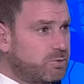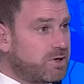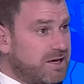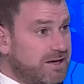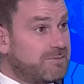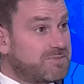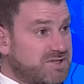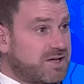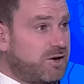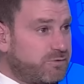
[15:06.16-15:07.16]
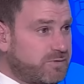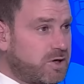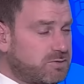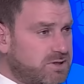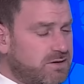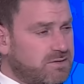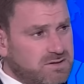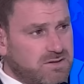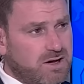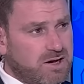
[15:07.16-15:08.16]
who he himself noted at the
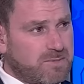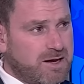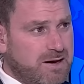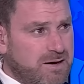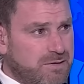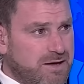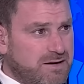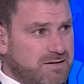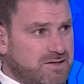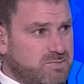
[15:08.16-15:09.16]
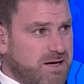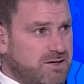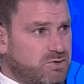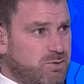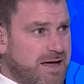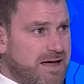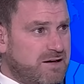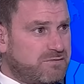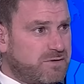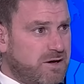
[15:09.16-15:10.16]
time that it's better to
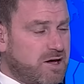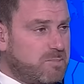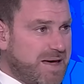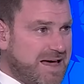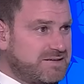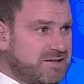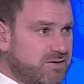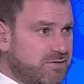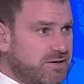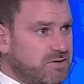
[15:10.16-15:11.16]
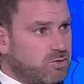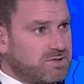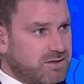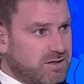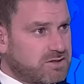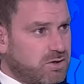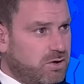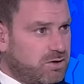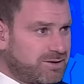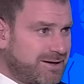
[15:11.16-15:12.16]
have a bad deal than no deal at
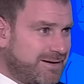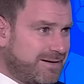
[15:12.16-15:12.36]
all.